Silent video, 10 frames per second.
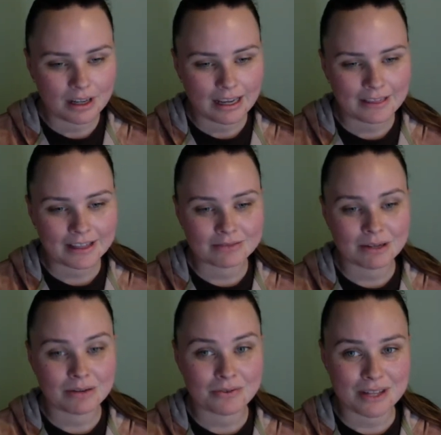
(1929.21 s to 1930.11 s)
And that's why I
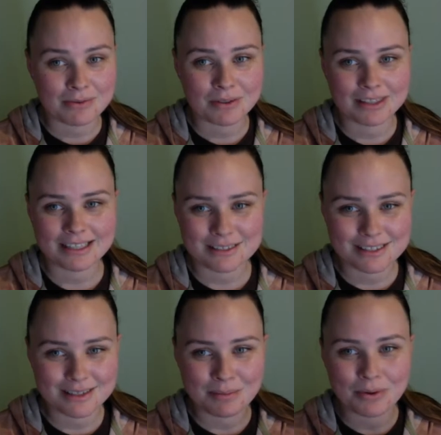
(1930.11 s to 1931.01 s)
really want this
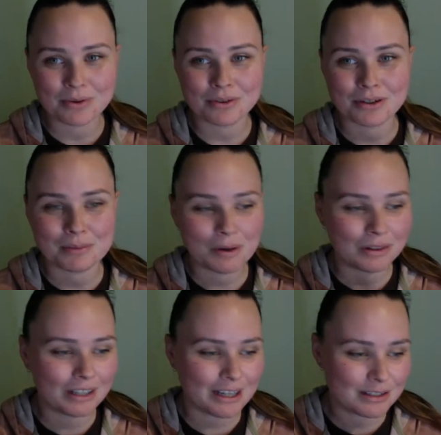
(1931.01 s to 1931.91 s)
support group
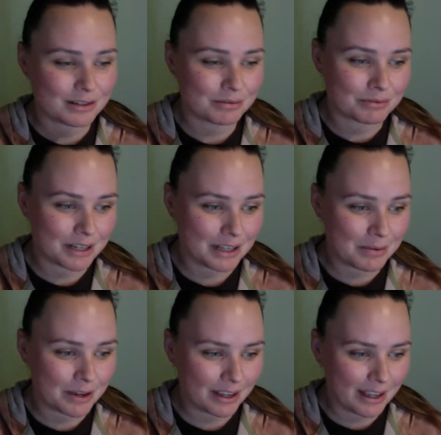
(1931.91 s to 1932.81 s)
online to really
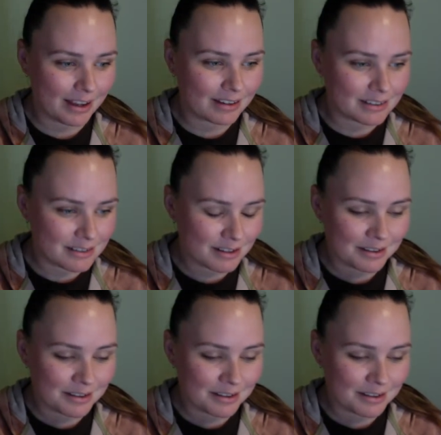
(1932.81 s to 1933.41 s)
work out. So